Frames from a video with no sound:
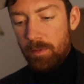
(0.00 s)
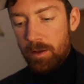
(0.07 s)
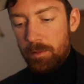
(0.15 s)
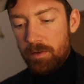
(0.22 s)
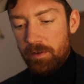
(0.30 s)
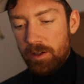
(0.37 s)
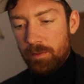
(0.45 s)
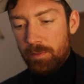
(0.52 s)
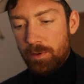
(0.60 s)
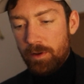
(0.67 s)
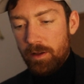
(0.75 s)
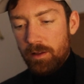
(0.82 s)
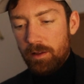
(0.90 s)
I'm even gonna
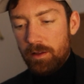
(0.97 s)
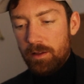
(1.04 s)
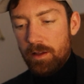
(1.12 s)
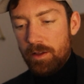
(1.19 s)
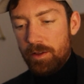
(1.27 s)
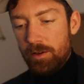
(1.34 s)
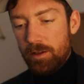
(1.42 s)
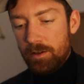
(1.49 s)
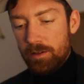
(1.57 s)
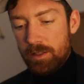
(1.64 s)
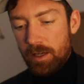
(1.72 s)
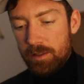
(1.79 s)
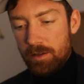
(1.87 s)
put another
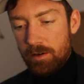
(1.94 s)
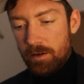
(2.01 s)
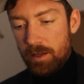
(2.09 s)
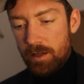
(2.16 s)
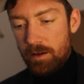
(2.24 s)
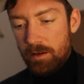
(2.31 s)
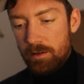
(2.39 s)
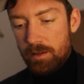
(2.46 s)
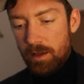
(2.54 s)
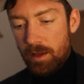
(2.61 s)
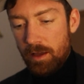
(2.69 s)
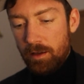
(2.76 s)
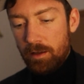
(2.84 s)
little text in here
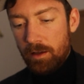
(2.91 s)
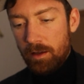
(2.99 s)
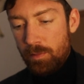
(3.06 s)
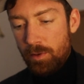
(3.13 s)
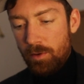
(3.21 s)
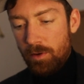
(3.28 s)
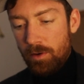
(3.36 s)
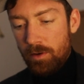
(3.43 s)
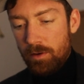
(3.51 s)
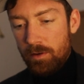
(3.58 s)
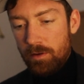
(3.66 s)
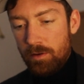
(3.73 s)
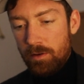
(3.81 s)
saying, pour
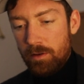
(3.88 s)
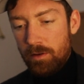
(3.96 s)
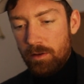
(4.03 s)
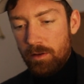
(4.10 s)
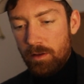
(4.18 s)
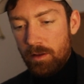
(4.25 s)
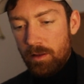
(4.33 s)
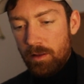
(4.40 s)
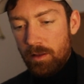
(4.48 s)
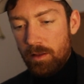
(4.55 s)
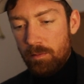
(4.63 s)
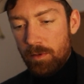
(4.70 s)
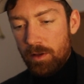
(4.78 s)

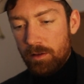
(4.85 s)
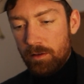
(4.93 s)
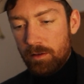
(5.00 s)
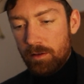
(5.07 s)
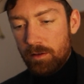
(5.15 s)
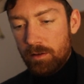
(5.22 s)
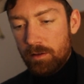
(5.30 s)
in milk